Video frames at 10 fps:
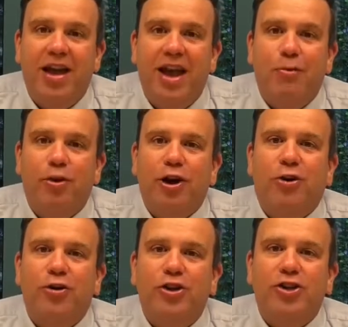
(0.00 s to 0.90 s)
And we're
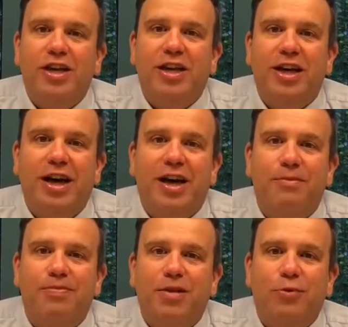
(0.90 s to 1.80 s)
encouraging
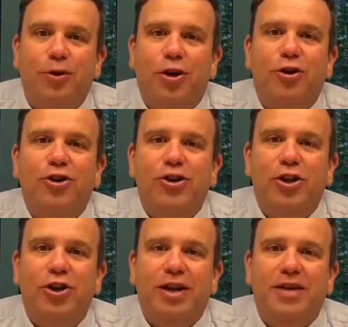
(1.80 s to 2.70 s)
you
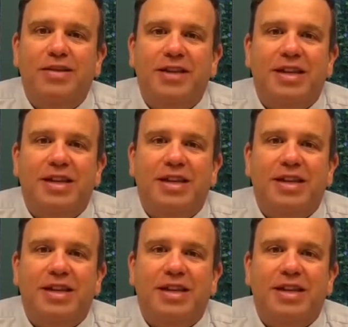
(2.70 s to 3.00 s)
to